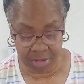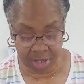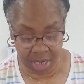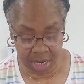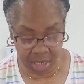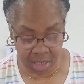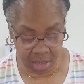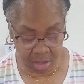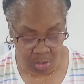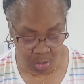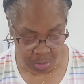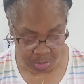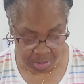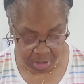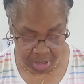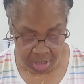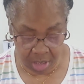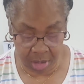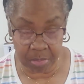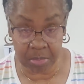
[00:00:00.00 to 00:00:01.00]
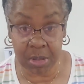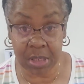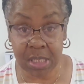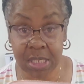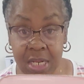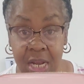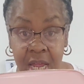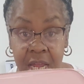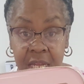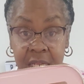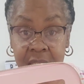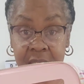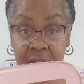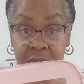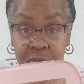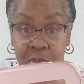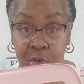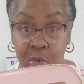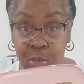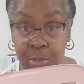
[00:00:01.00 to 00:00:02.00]
And it opened up, it's nice
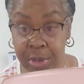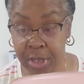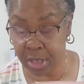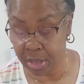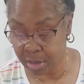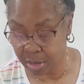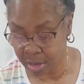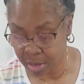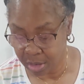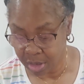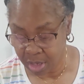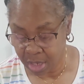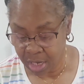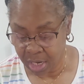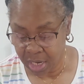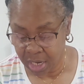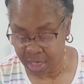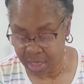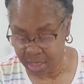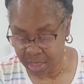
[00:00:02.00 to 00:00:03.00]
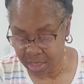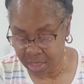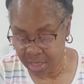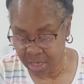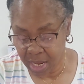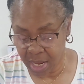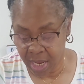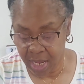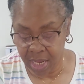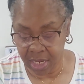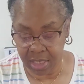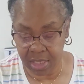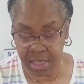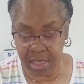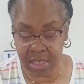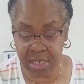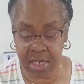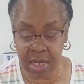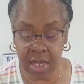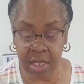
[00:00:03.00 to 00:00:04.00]
and roomy. And then it had
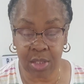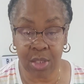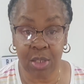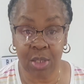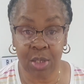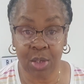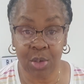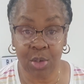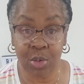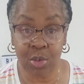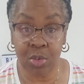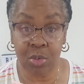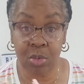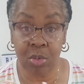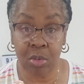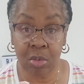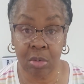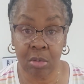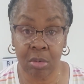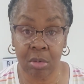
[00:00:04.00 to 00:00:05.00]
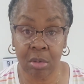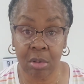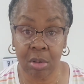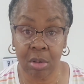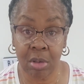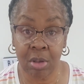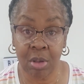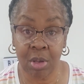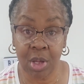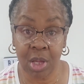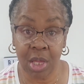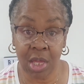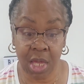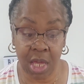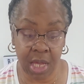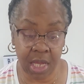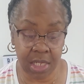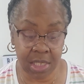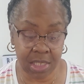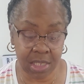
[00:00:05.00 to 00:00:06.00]
this other little
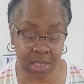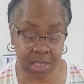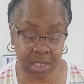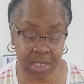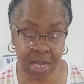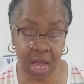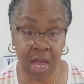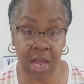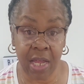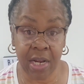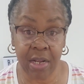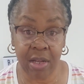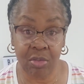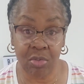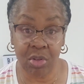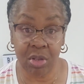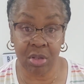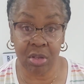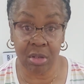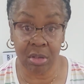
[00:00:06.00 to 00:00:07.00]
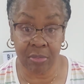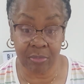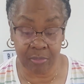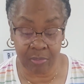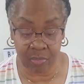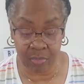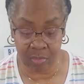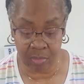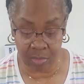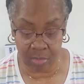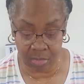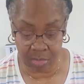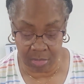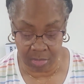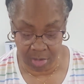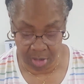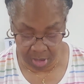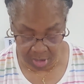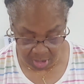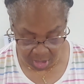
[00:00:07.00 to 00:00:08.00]
case inside of it.
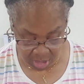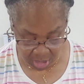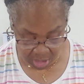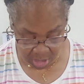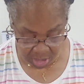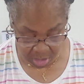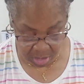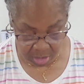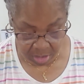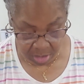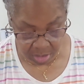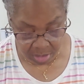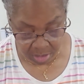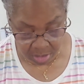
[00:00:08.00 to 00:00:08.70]
And